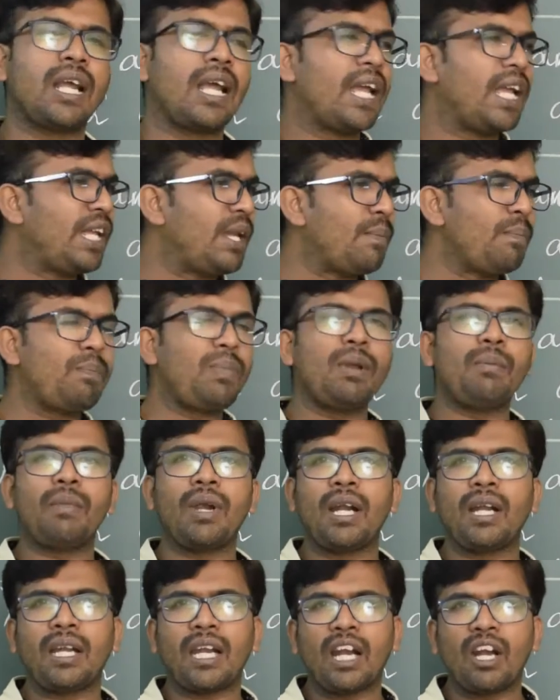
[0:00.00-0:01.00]

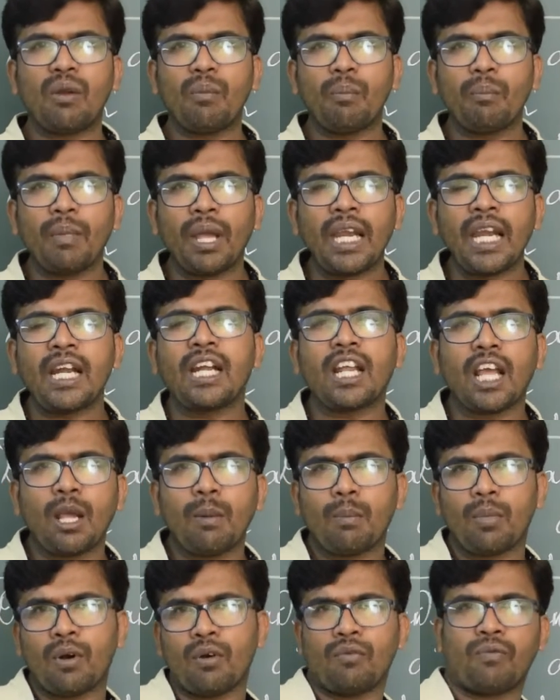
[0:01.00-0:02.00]
implemented many
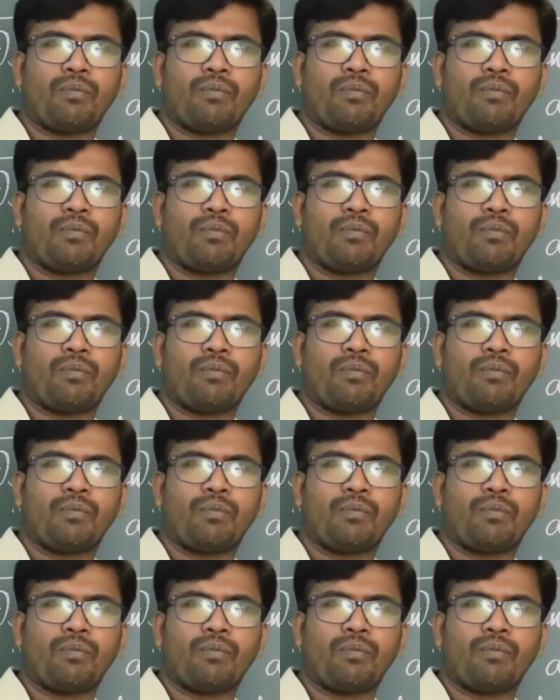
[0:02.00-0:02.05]
type of